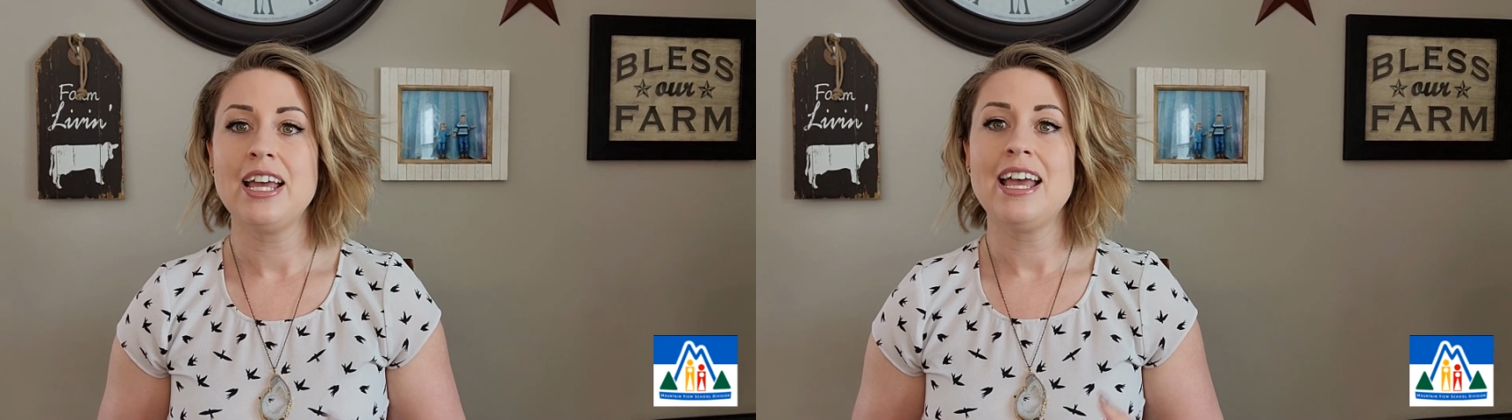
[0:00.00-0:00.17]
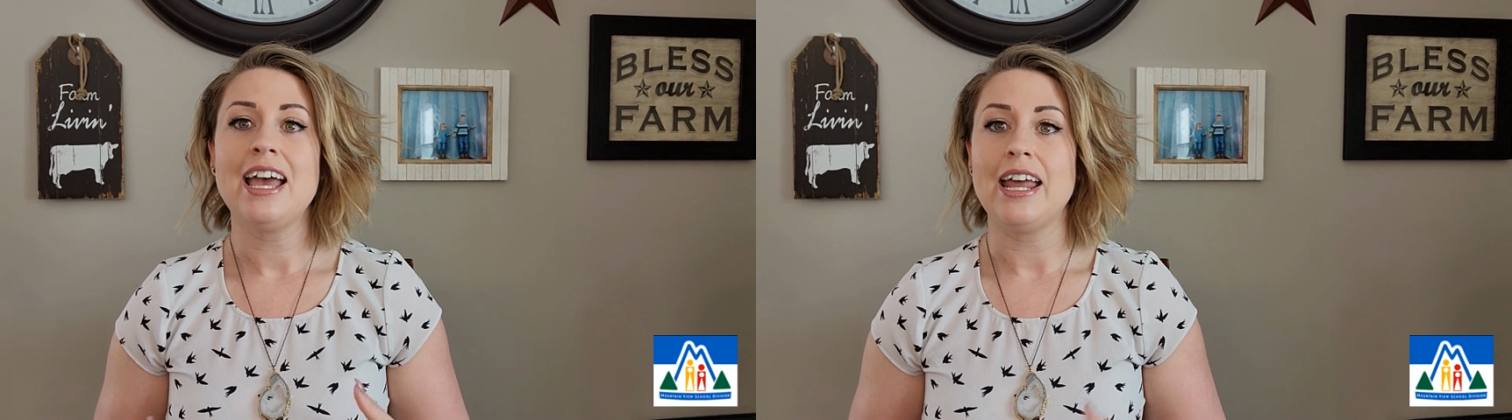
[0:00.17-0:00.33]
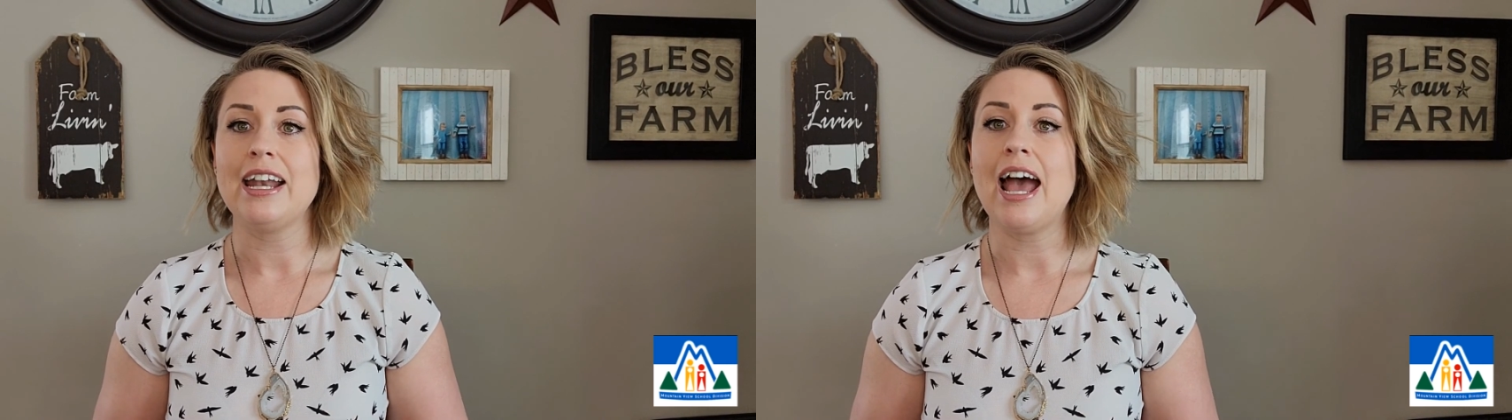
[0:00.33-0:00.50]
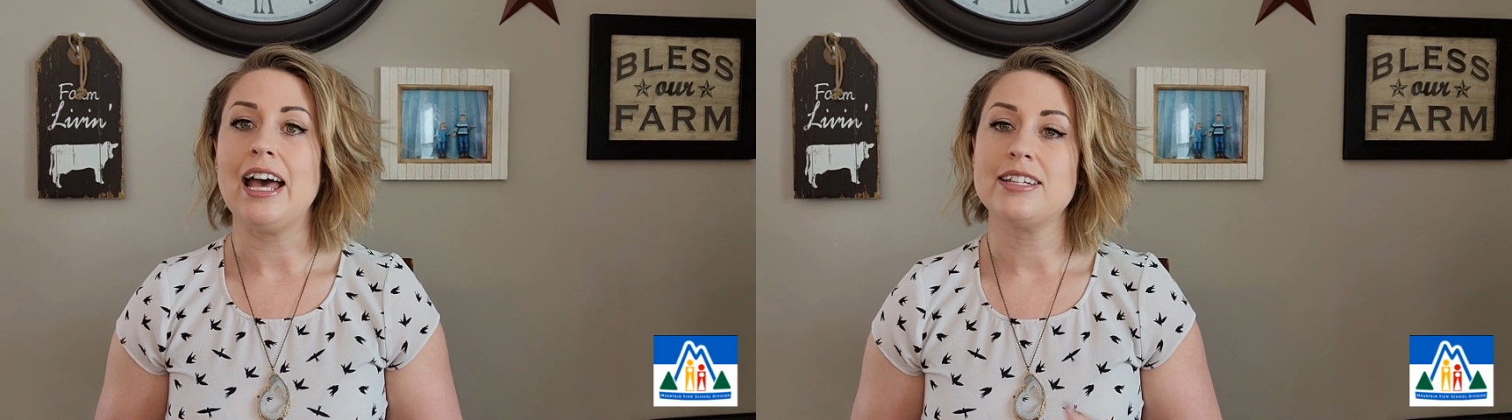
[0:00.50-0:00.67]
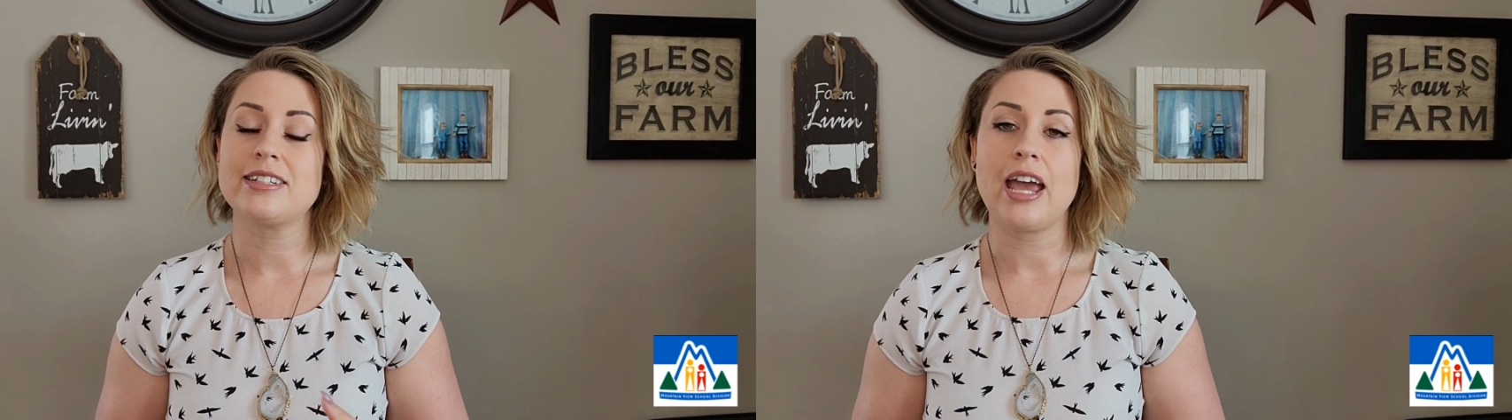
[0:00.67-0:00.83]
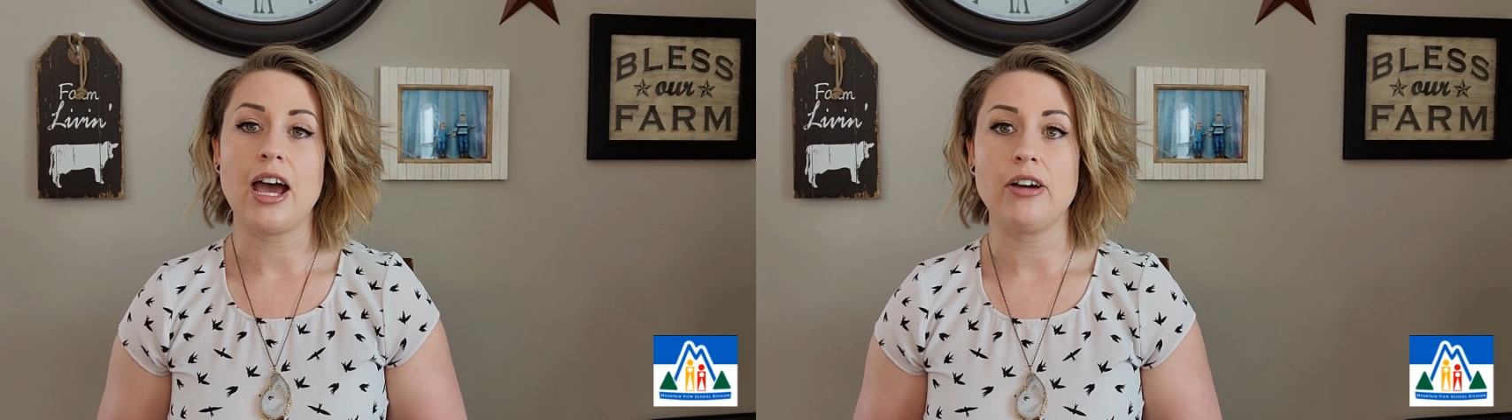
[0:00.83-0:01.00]
and ask
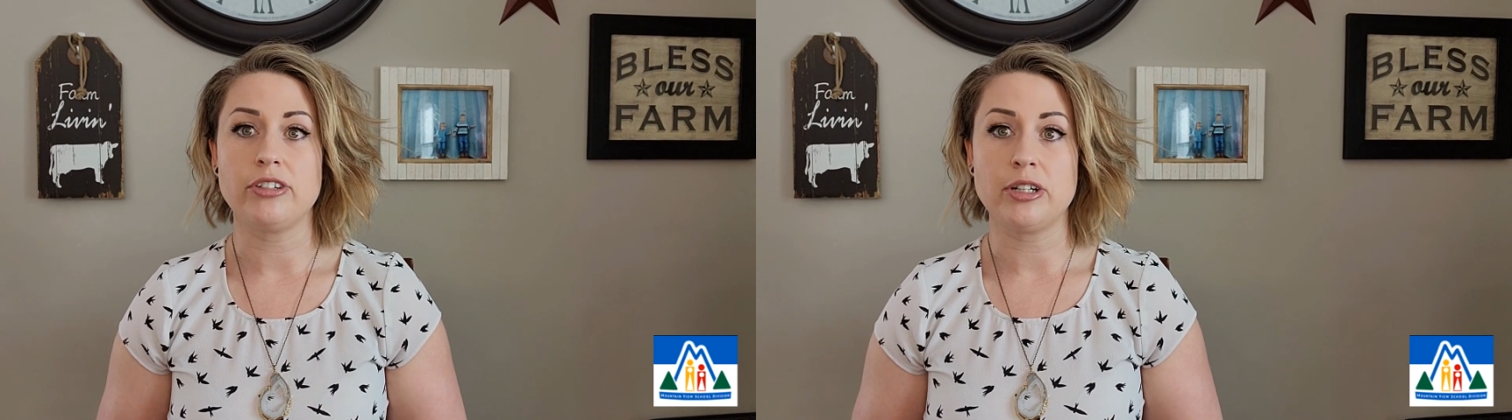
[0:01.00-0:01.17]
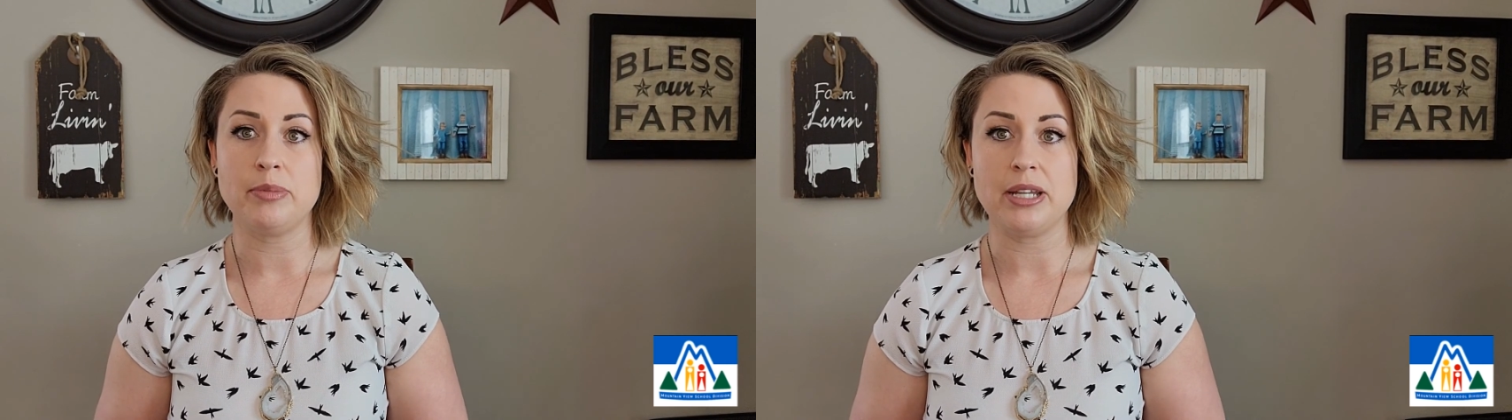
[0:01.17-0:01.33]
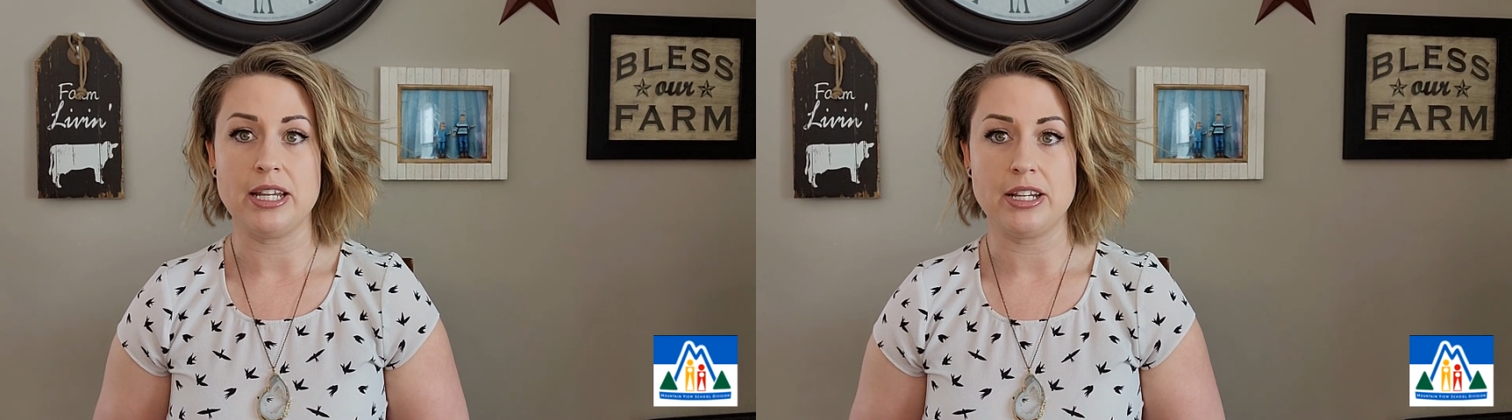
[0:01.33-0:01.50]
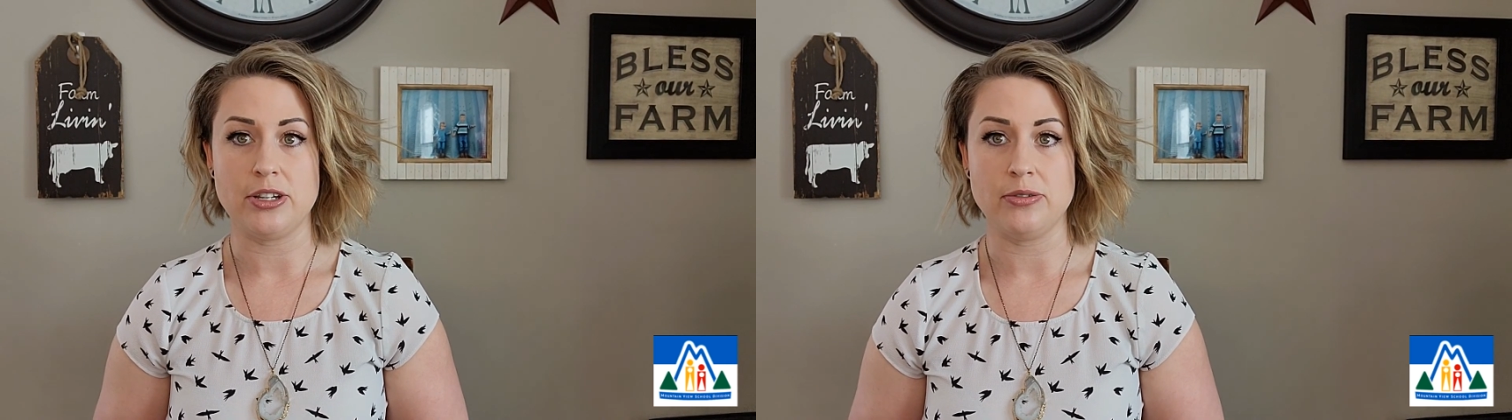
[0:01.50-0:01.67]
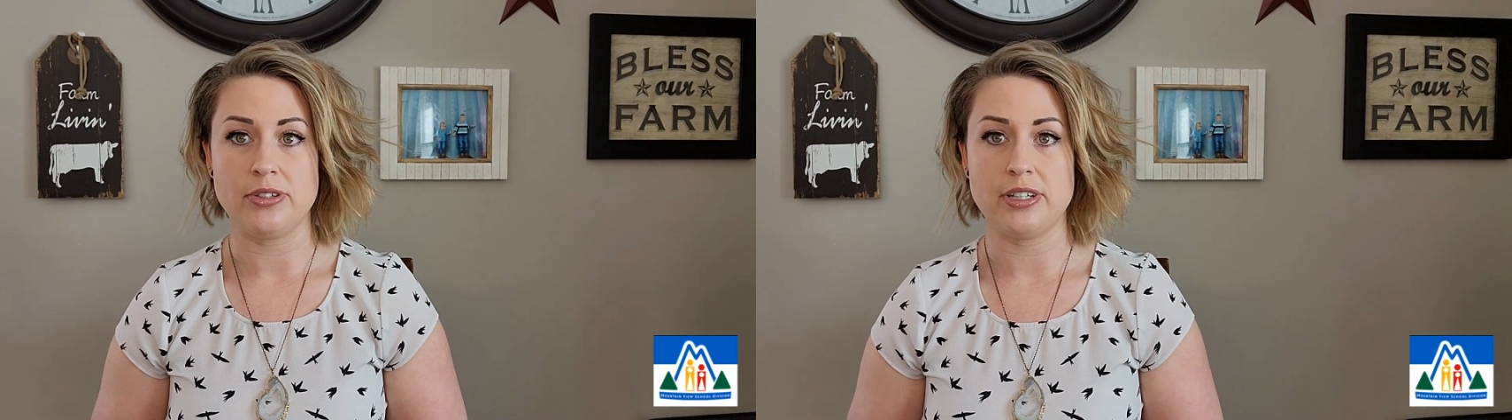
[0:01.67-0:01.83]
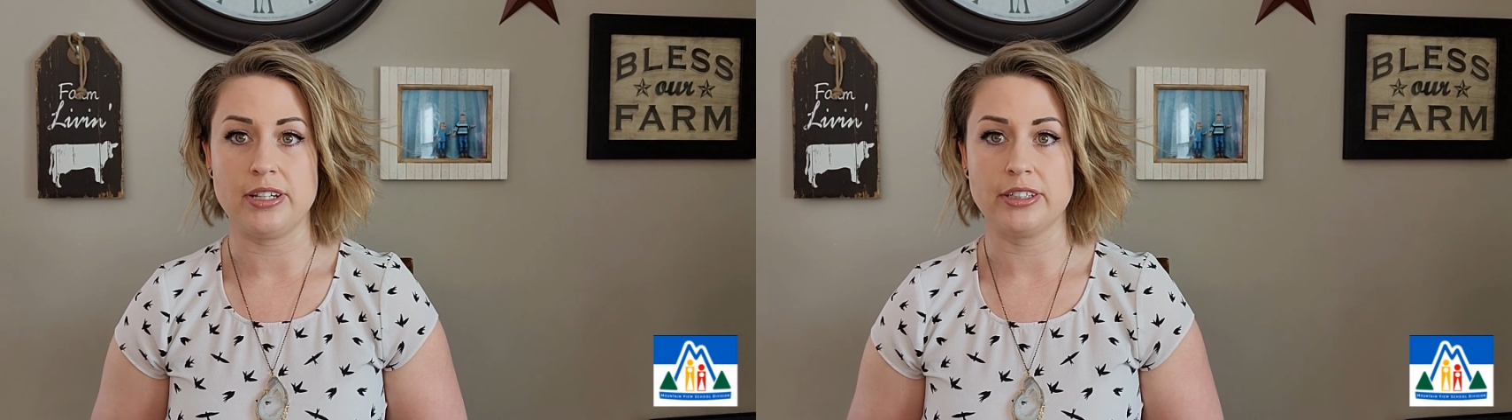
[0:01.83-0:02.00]
how they're being used
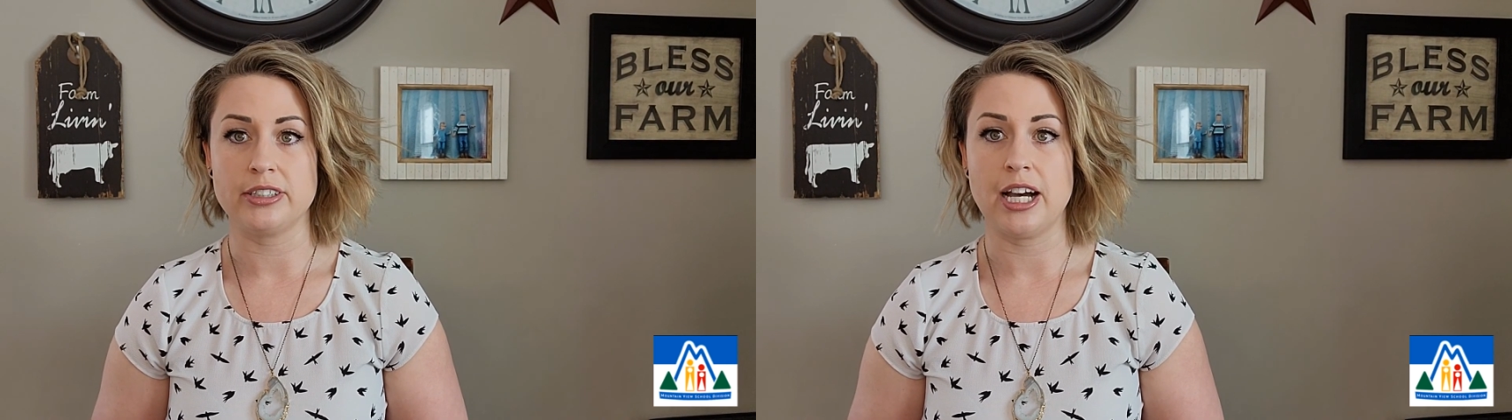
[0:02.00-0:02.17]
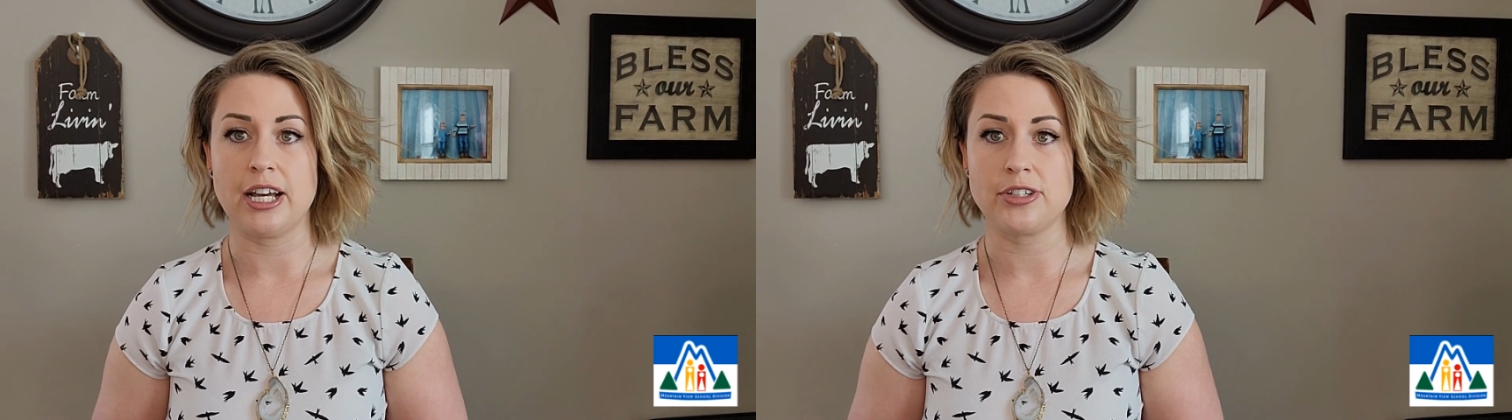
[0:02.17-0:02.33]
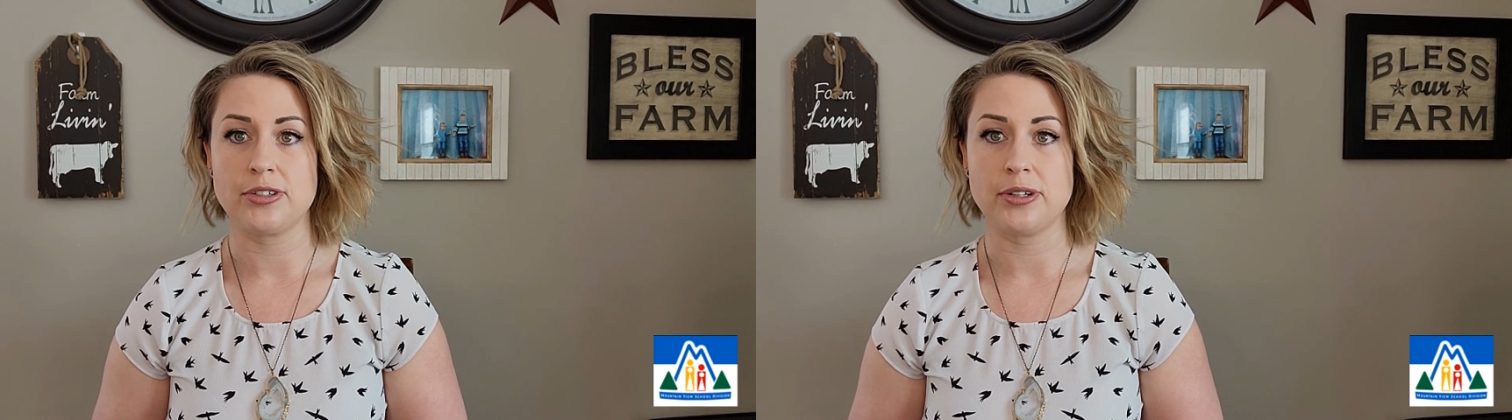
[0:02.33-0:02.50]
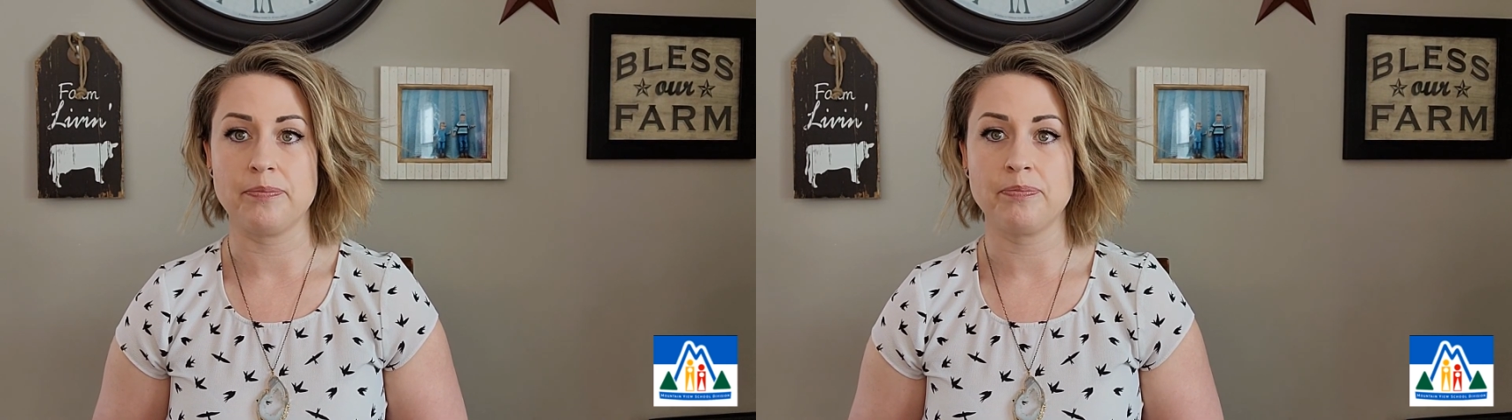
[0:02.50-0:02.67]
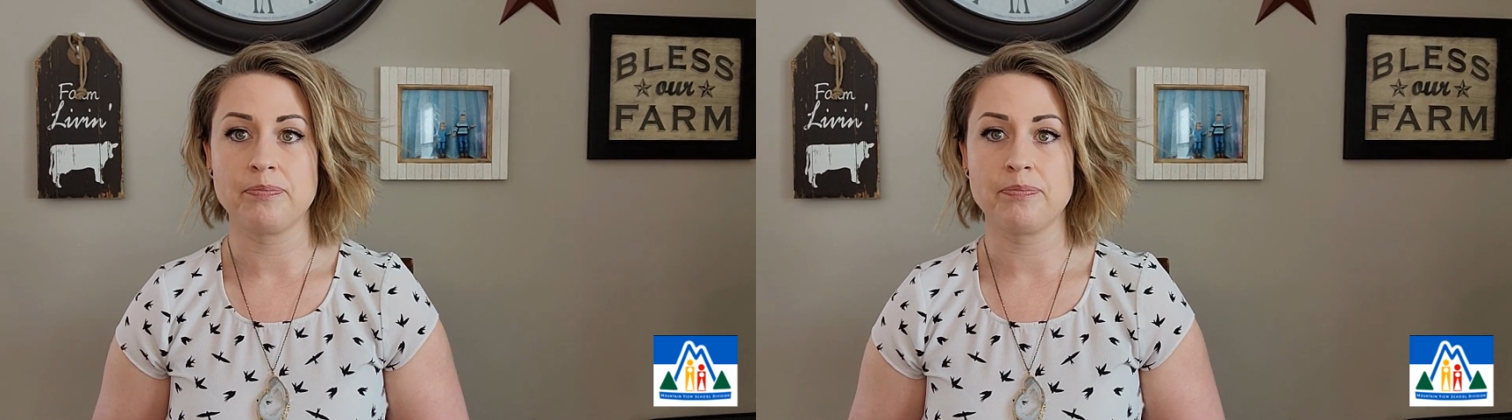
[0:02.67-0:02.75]
in the classroom.